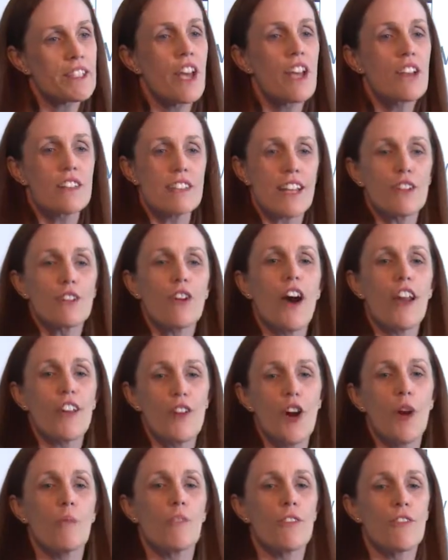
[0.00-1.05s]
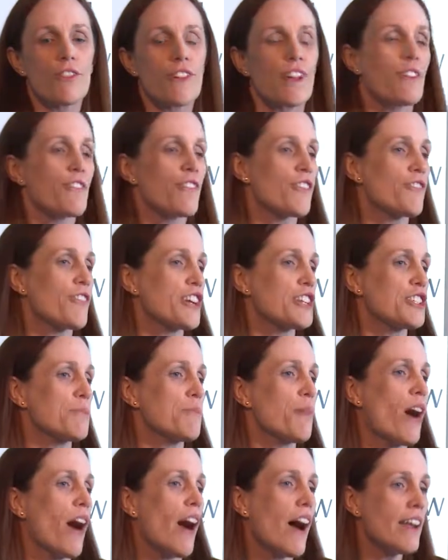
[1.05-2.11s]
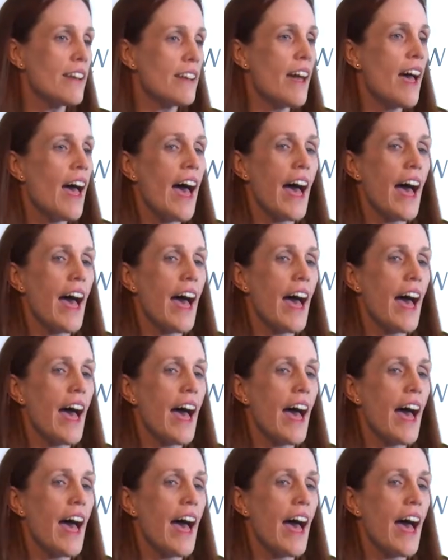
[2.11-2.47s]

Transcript: because that'll kind of help refresh your mind